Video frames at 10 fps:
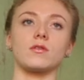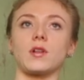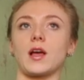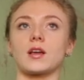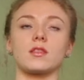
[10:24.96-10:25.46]
of
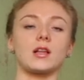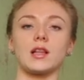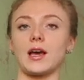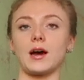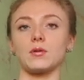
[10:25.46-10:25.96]
like the
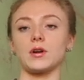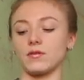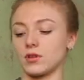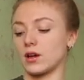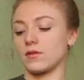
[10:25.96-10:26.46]
layout and
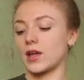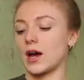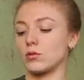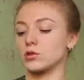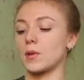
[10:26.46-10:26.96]
everything of the
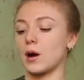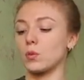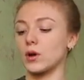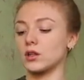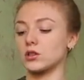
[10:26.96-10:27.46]
house. But I
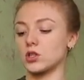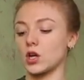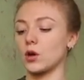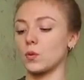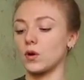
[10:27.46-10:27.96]
will
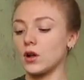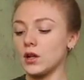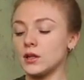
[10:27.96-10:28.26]
do